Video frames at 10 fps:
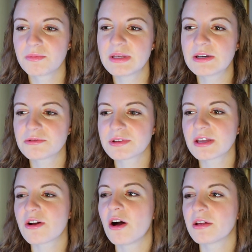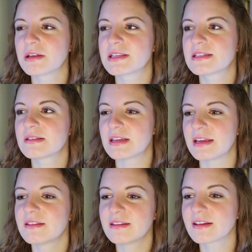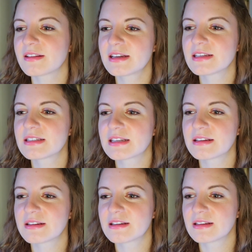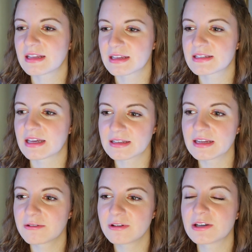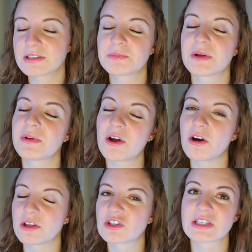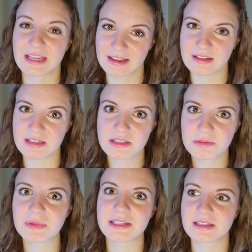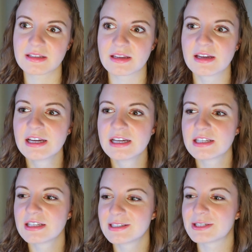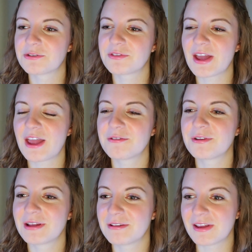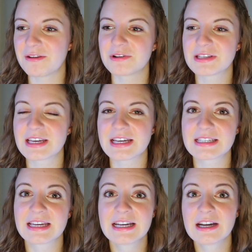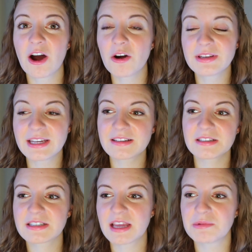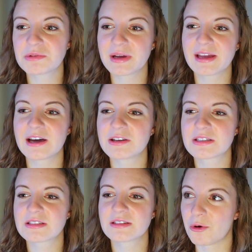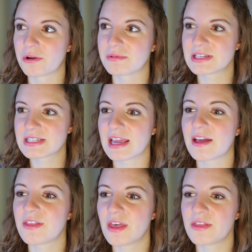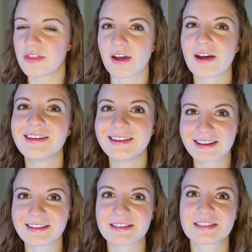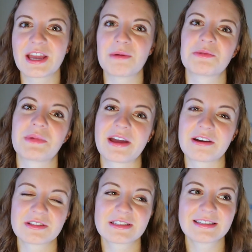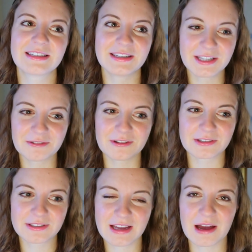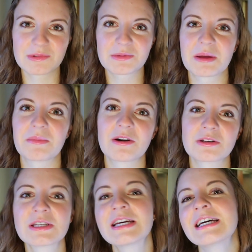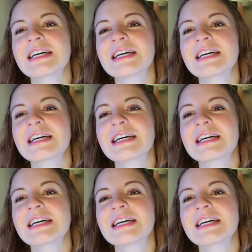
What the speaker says: We don't really call it Saint Nicholas, like Saint Nikolaus, but we call it just Nicholas basically. So if anyone says, oh, Nicholas came to my house, or we say the Nicholas came to my house, der Nikolaus kam zu meinem Haus,